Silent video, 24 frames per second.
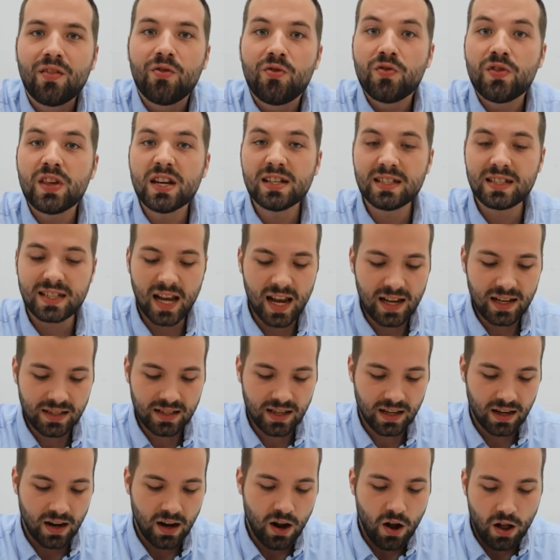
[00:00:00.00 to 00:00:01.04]
Then test
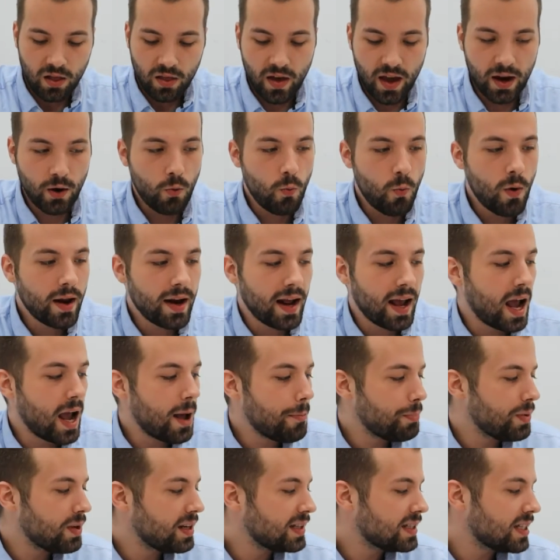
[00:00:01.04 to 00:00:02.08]
it. Like, what
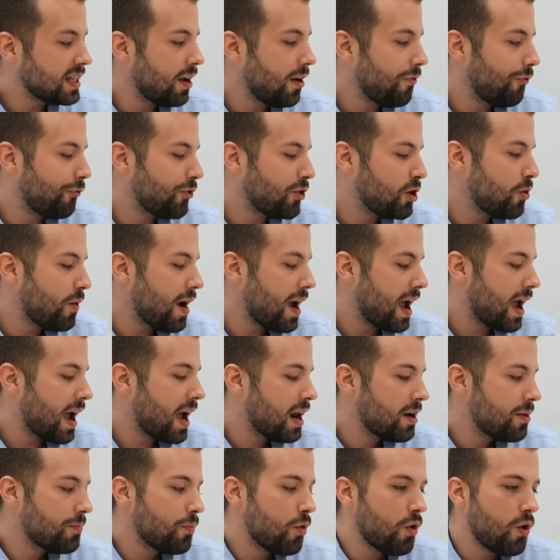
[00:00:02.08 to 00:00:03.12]
happens if you
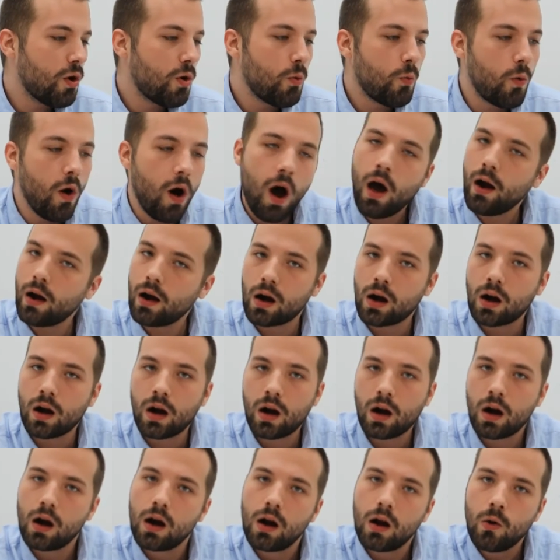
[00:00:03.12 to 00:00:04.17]
add more
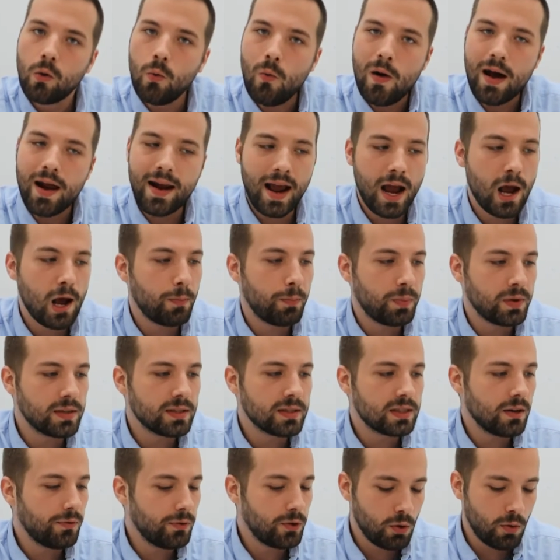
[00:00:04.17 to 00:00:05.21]
water? What
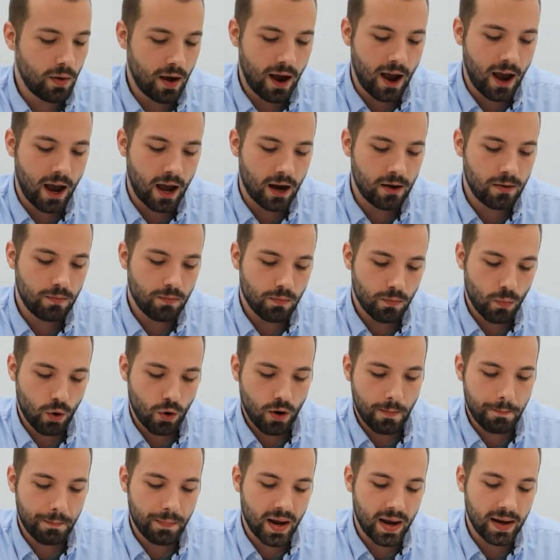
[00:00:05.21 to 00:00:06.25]
happens if you add
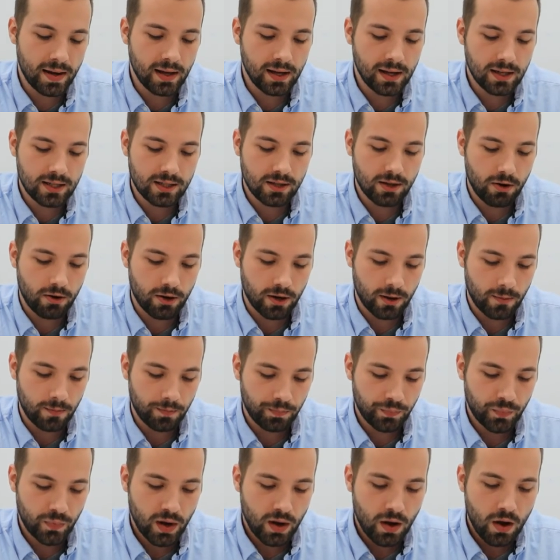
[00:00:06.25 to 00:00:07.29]
more baking soda?
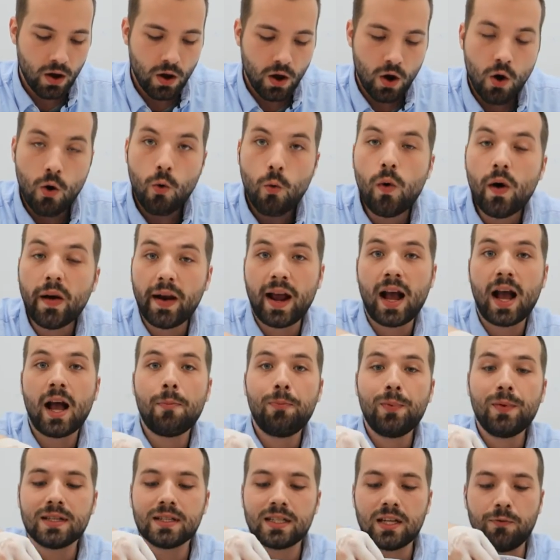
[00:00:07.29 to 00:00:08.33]
What
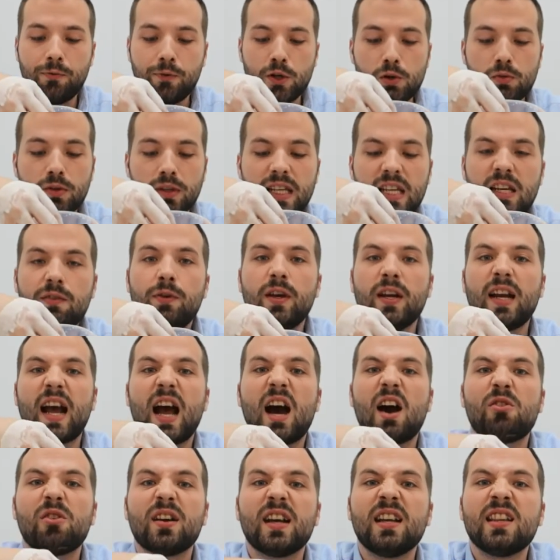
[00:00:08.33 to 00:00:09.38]
happens if you leave it
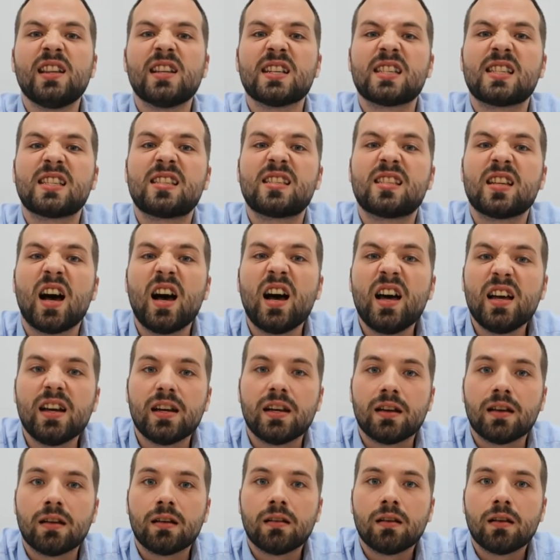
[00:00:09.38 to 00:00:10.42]
out in the
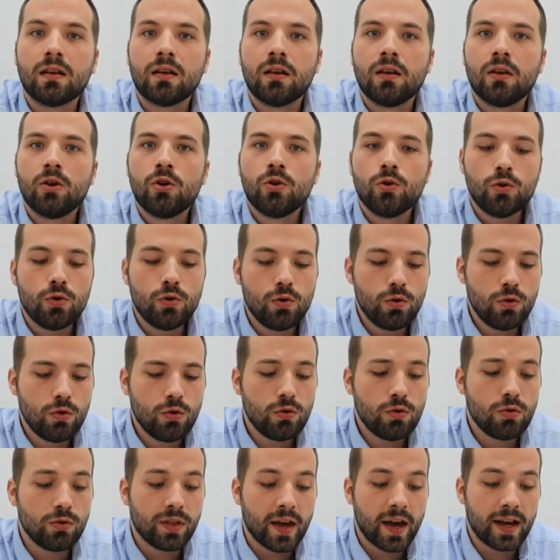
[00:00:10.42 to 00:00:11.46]
sun?
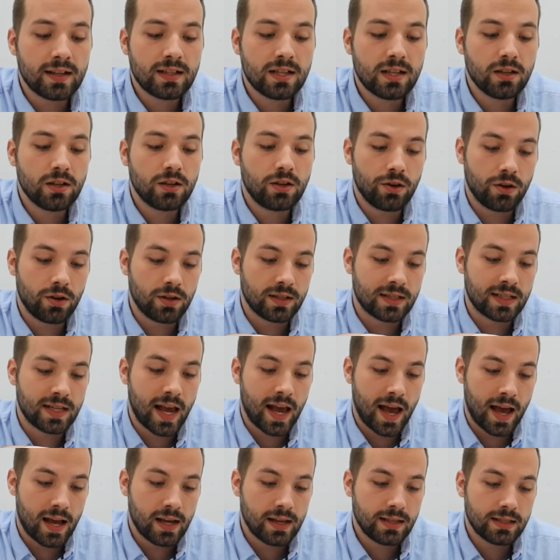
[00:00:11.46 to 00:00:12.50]
Ooh, that's a good
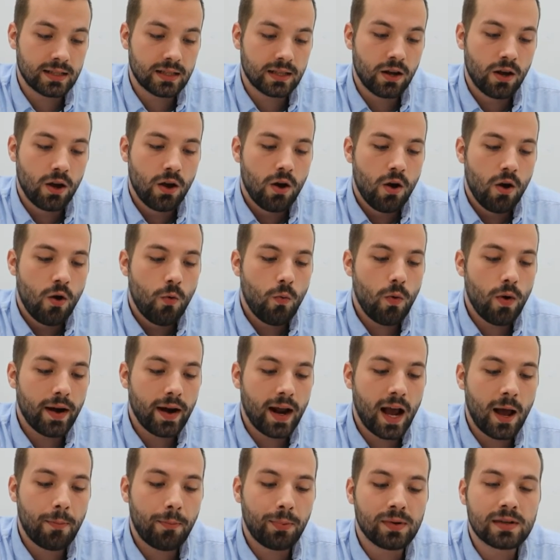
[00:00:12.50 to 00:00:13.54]
test. What
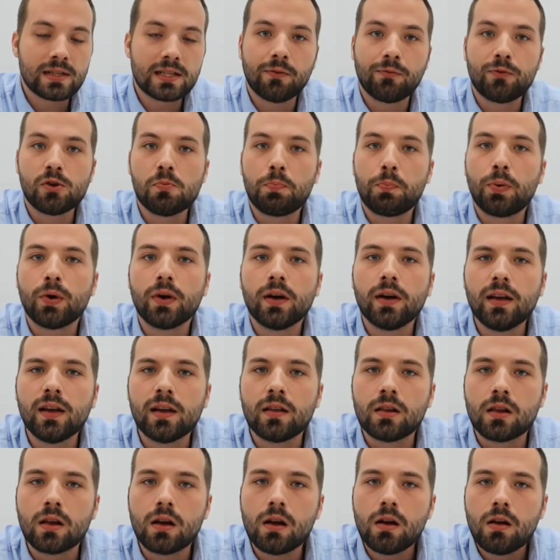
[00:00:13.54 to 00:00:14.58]
happens if you put it
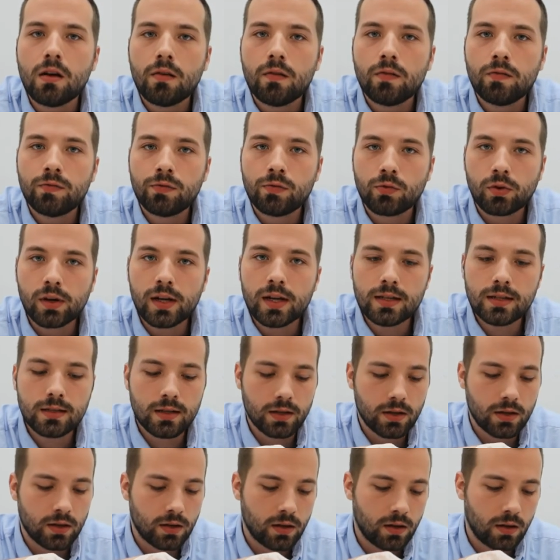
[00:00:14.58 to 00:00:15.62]
in the
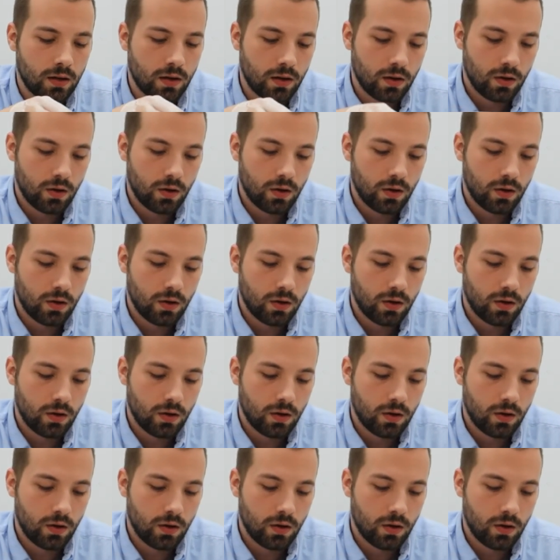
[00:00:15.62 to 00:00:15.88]
freezer?